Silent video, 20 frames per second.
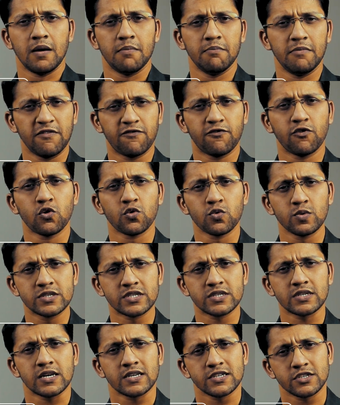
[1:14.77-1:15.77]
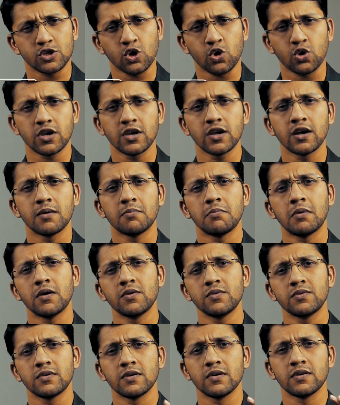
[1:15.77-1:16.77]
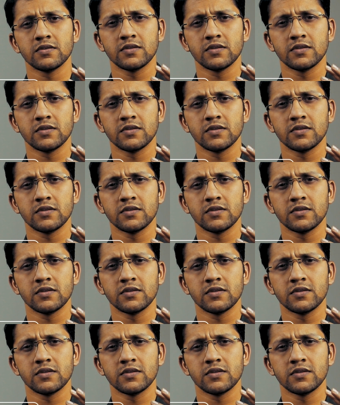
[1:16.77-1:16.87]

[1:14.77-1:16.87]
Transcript: Before we start talking about